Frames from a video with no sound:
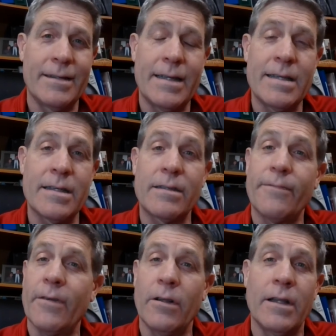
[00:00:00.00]
is as
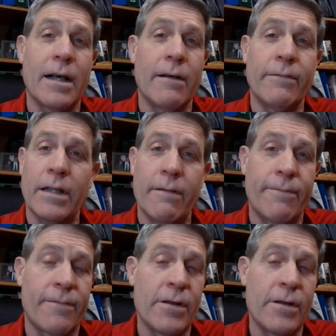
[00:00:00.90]
full of love for